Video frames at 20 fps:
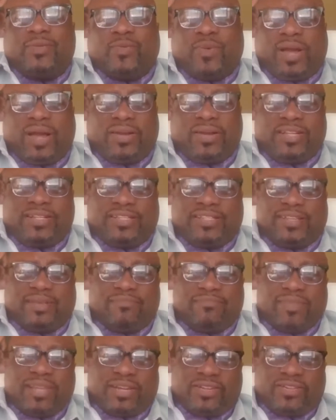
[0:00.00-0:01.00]
said, wow, this is
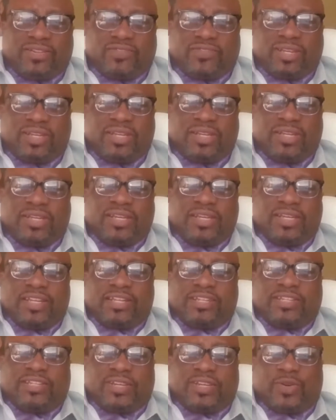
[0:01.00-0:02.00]
a ministry.
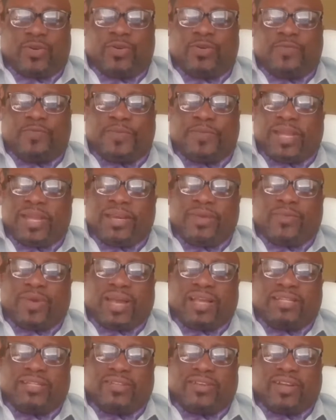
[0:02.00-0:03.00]
So
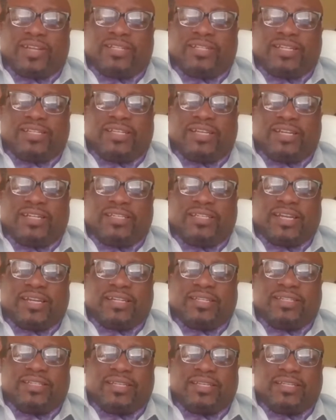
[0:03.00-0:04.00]
anyway, I started teaching in
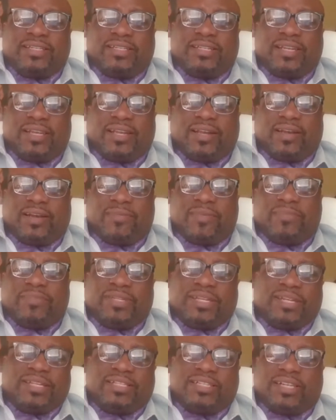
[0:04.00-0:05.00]
Genesis.
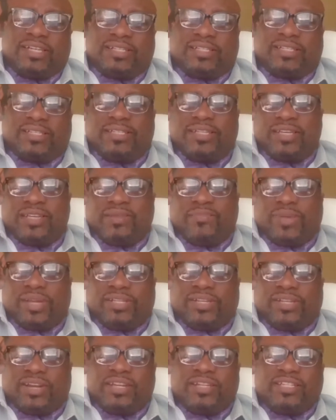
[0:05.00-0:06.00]
I'm still in Genesis.
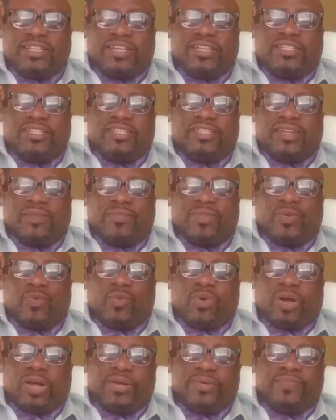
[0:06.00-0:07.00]
I started in Genesis
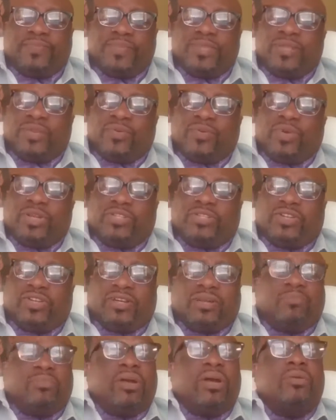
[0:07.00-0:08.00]
chapter 1, which
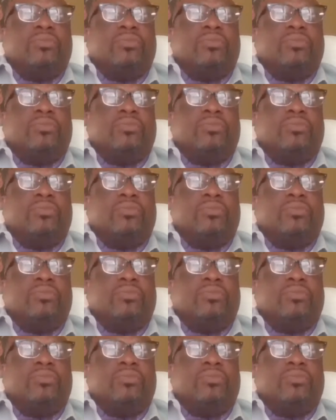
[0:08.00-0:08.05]
took